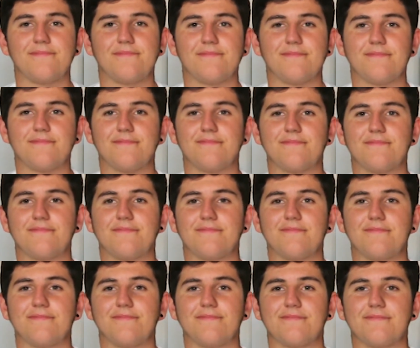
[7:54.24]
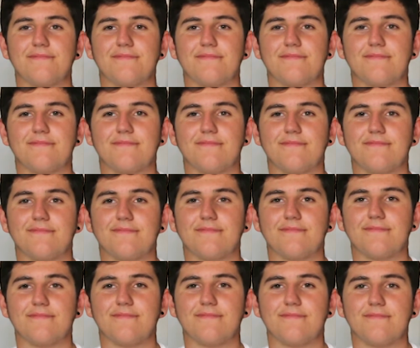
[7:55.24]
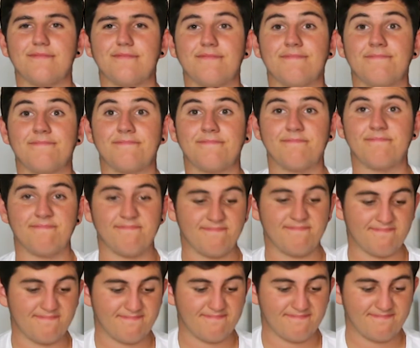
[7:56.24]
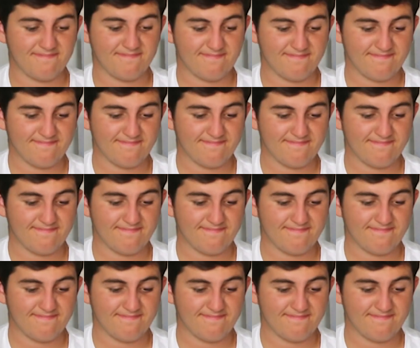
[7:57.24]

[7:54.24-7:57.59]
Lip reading: No words are spoken by the person on screen.